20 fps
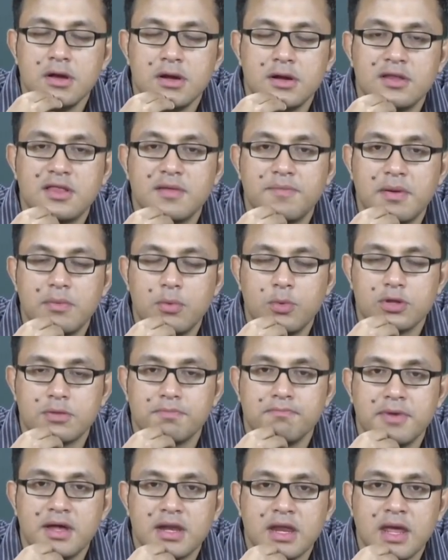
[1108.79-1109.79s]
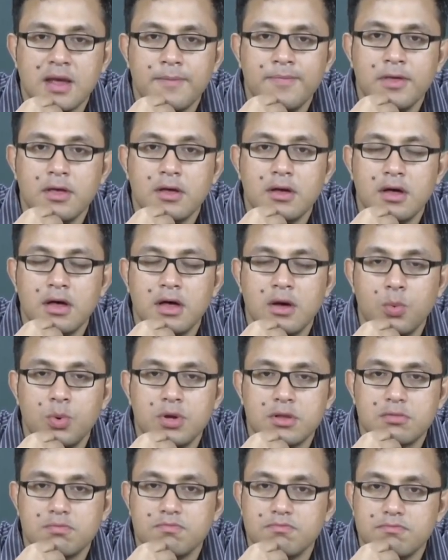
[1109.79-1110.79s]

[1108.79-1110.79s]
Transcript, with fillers: These are people with money, uh, with